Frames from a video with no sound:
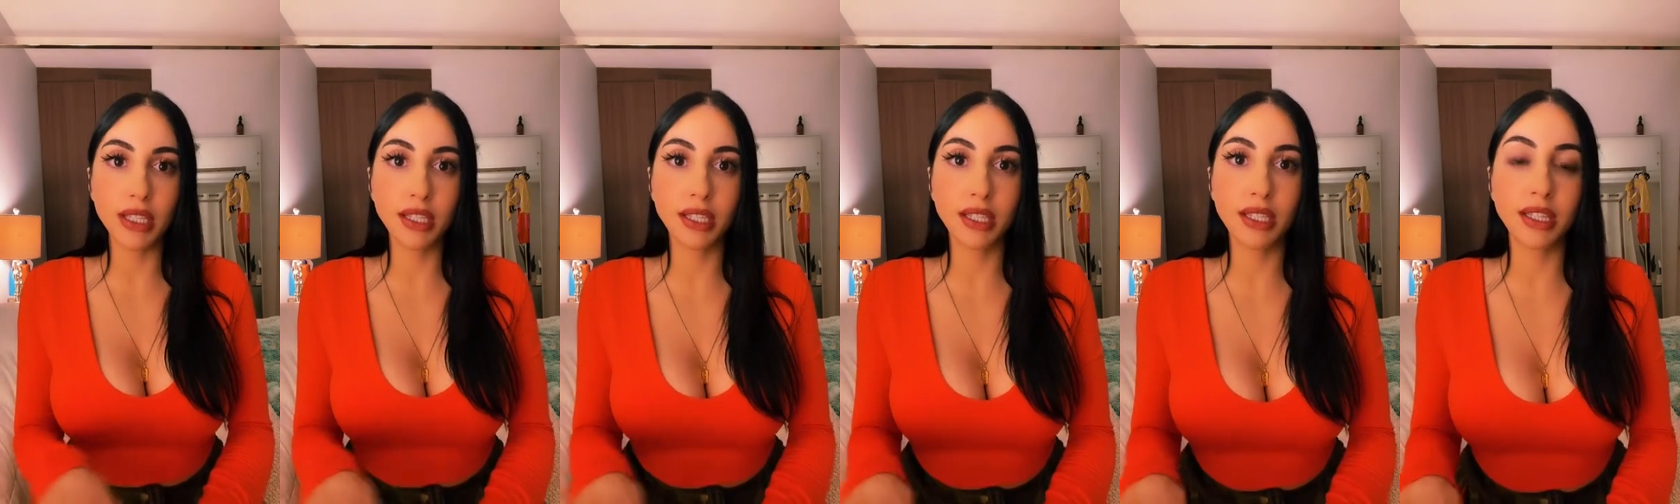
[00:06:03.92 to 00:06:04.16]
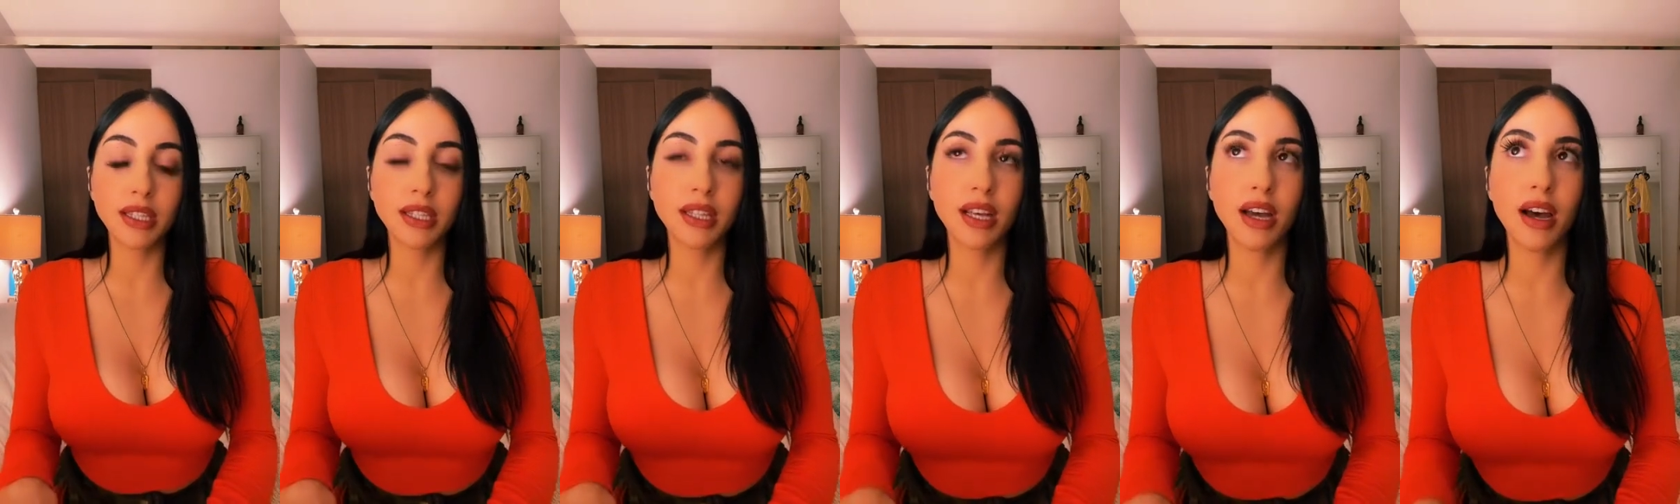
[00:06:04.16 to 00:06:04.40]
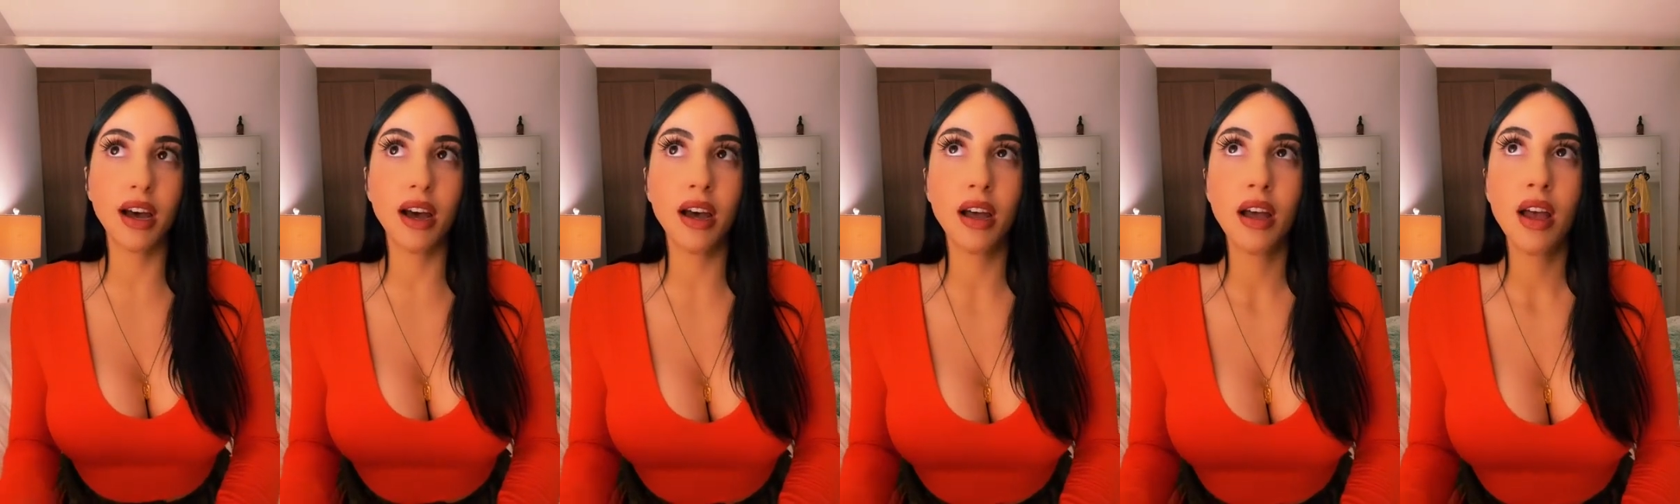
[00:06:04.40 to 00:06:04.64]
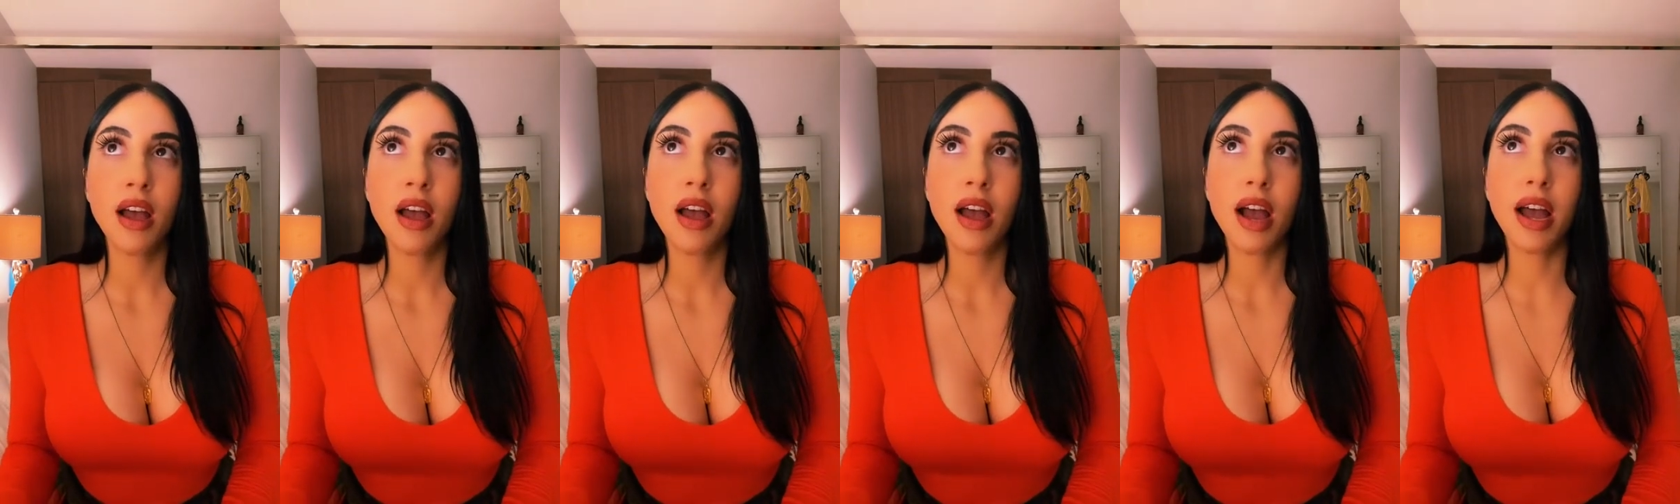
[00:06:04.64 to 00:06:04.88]
this is
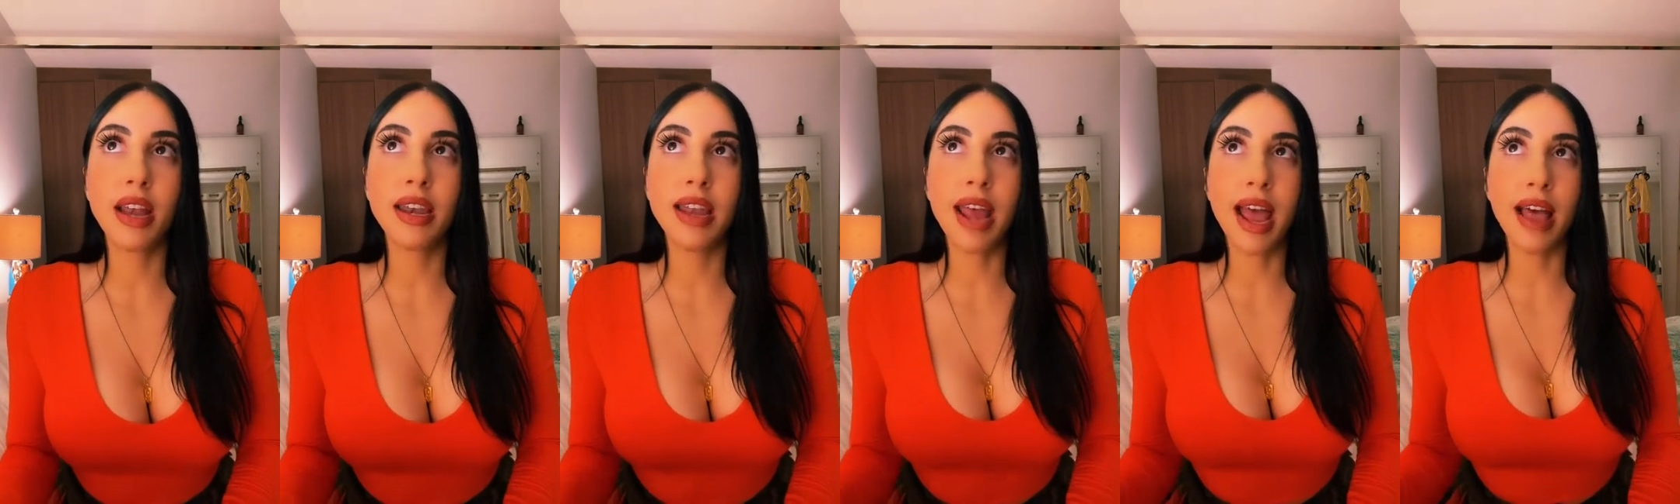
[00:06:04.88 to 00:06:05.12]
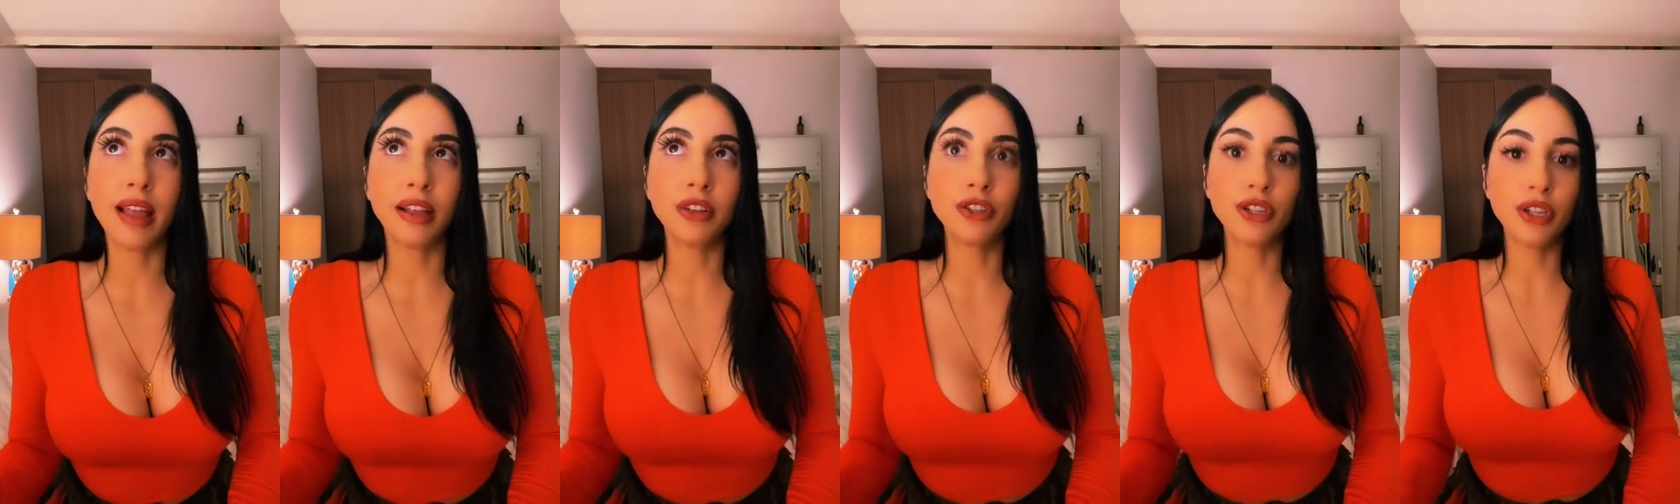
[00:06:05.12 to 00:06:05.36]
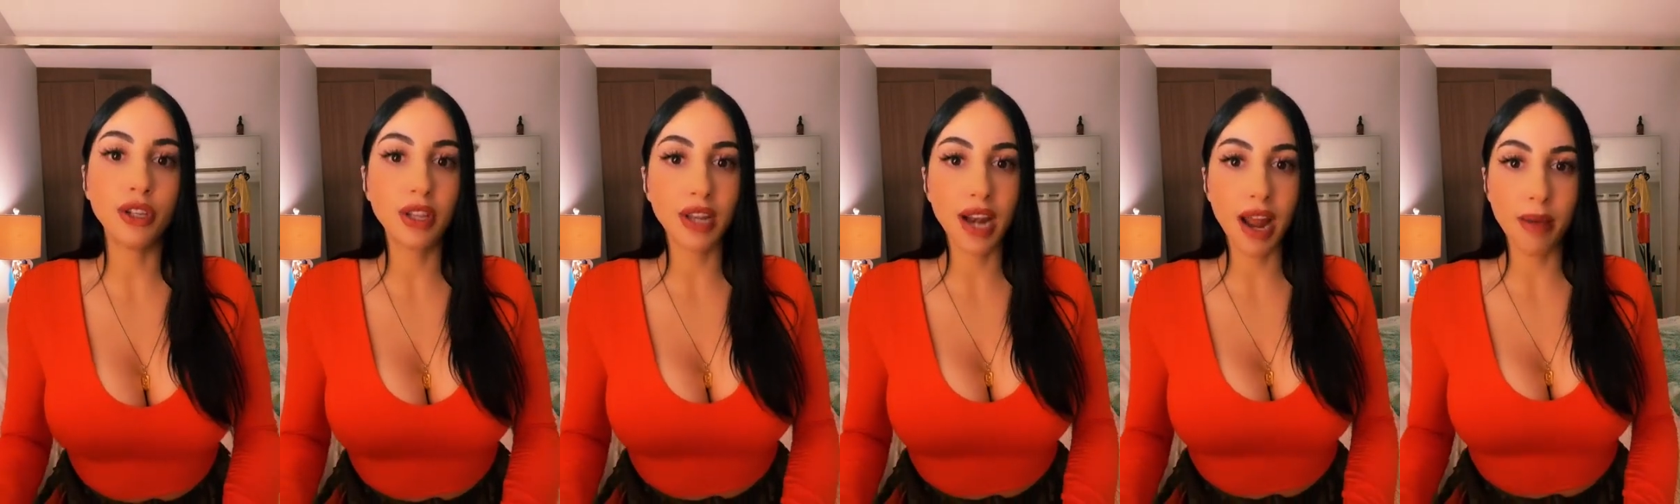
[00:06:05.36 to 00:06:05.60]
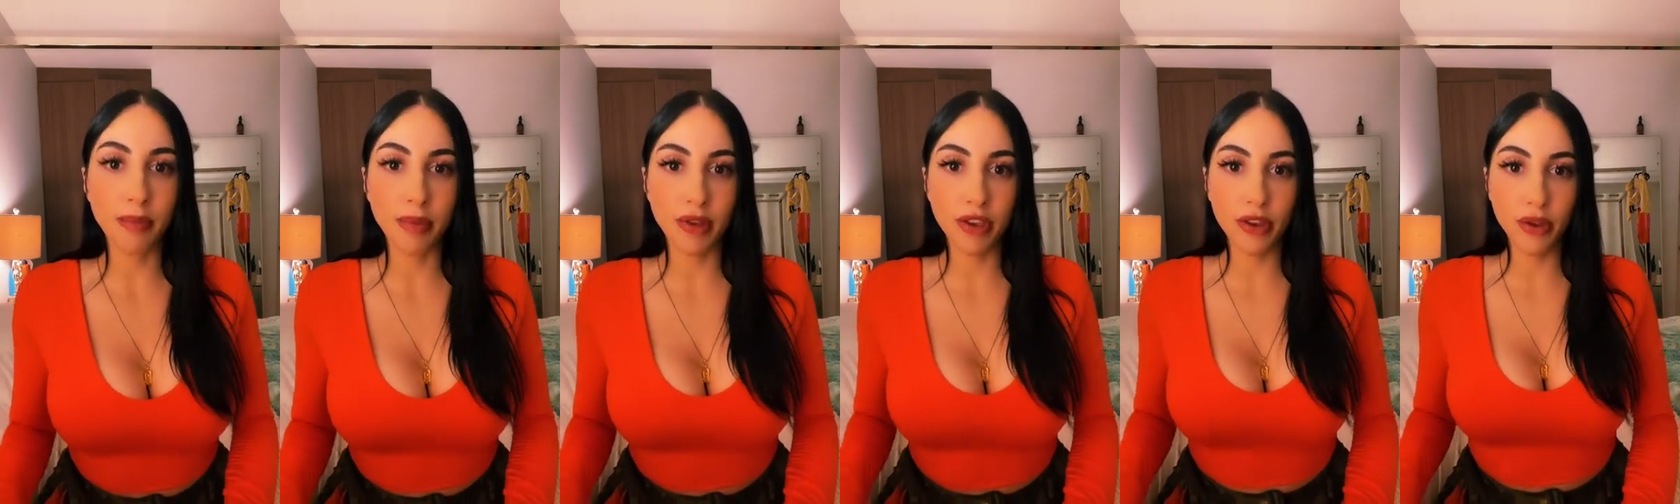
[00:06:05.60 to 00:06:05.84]
the analogy
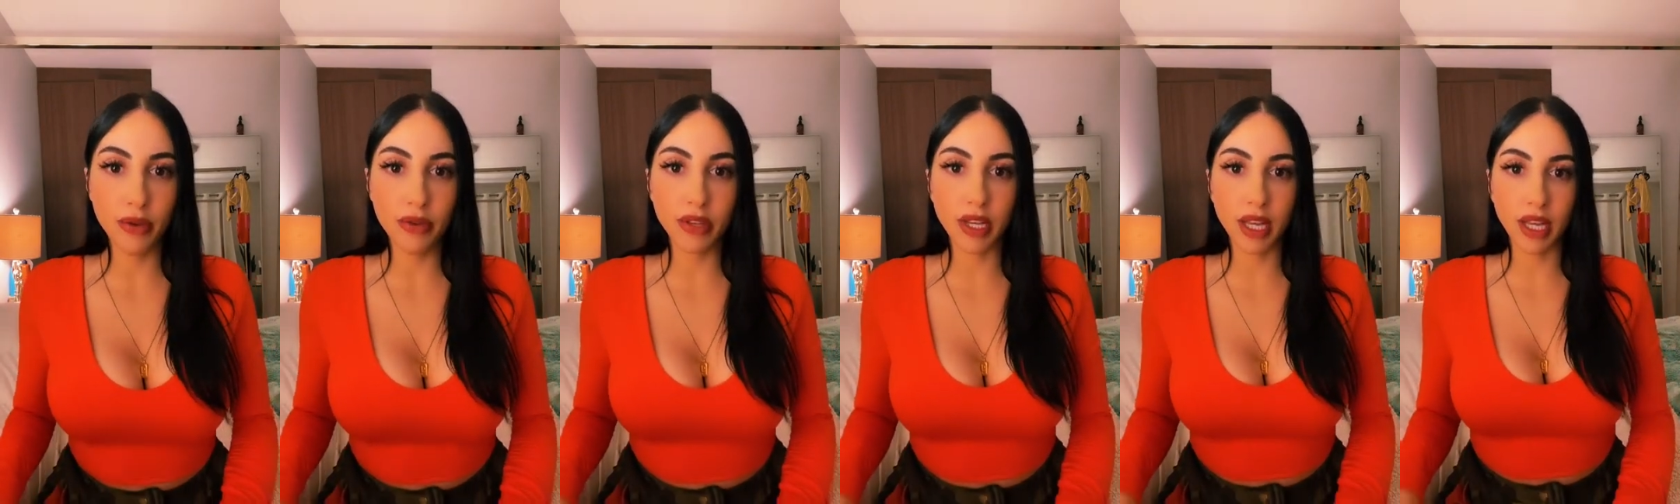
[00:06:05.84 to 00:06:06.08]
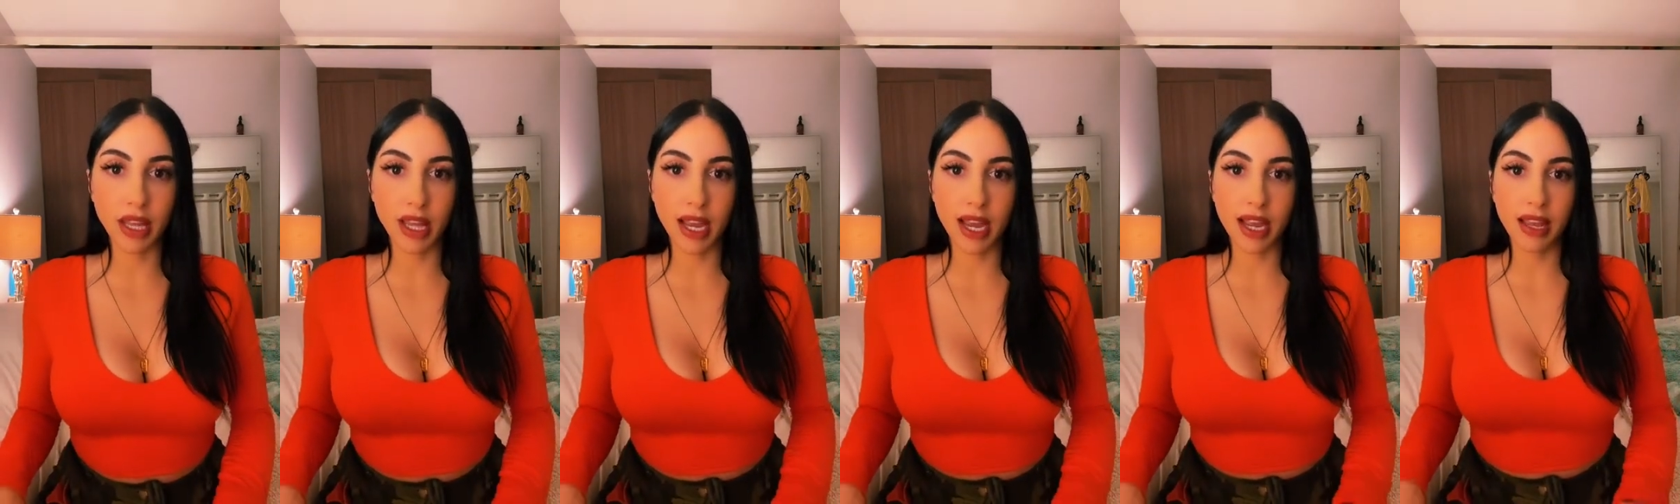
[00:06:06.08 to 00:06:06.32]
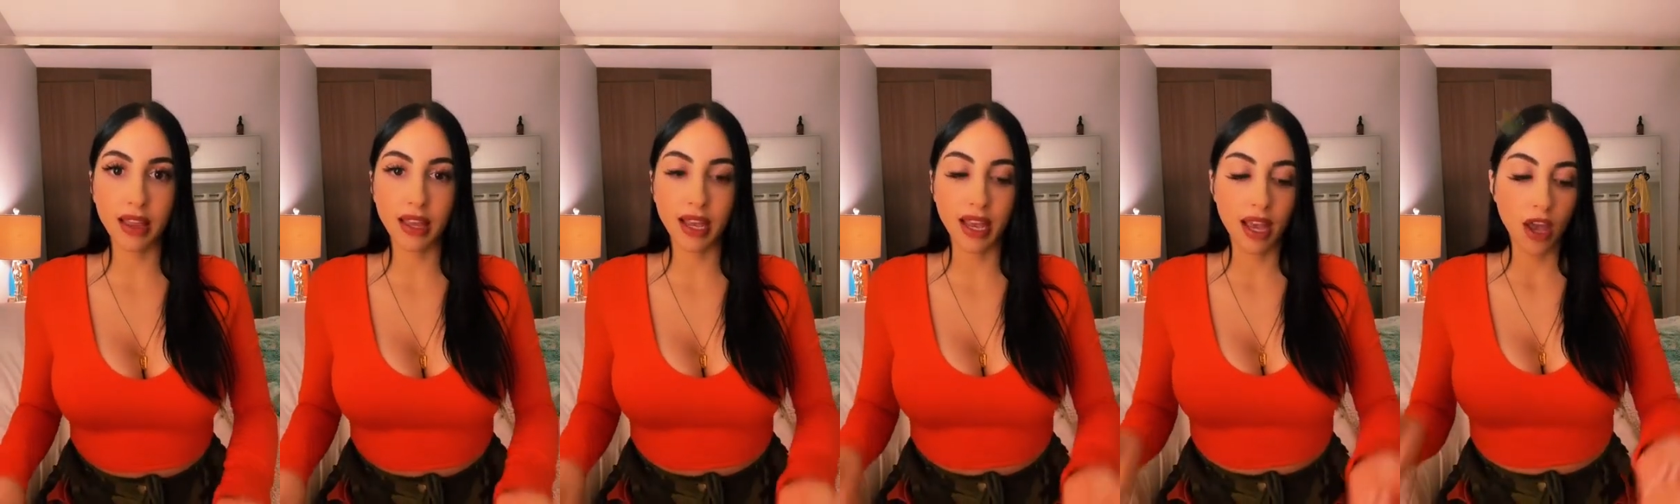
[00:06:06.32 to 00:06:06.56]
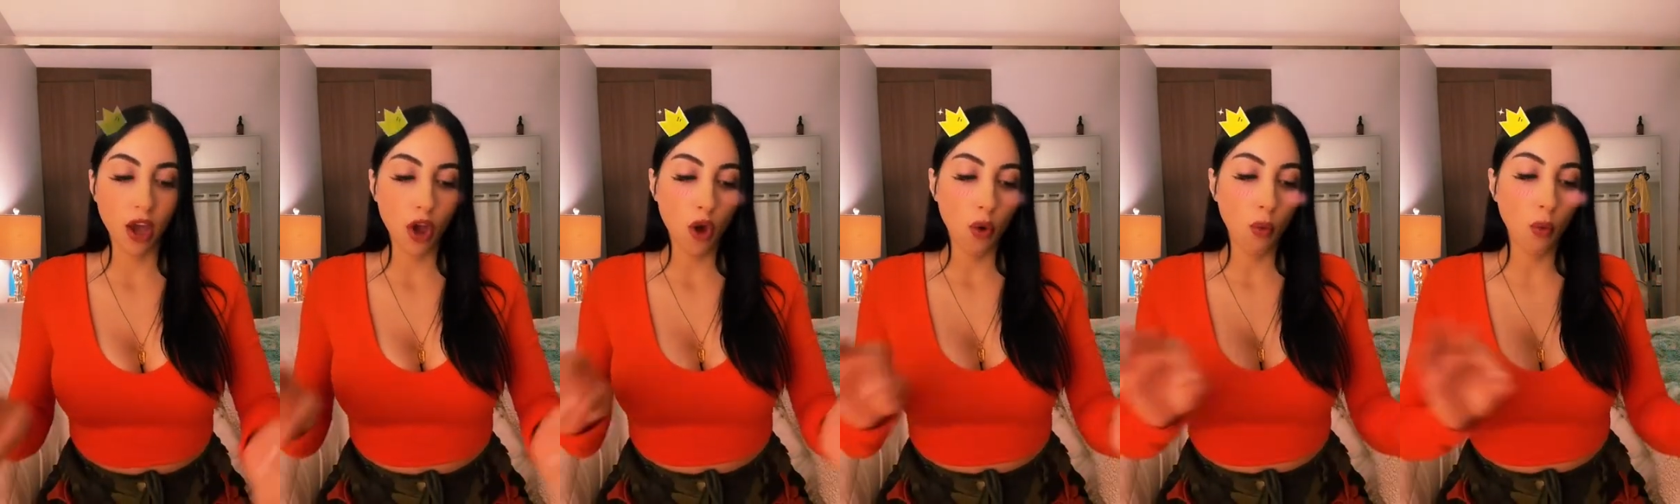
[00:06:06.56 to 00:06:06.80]
that I've been using
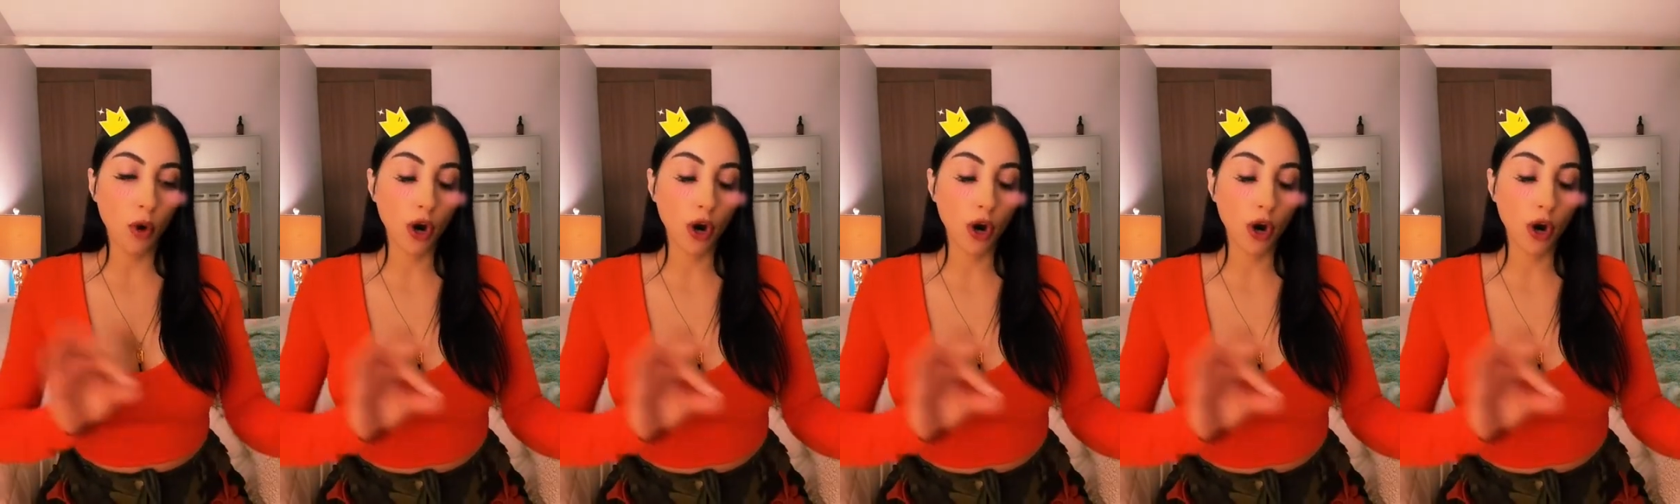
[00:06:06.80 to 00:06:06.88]
lately.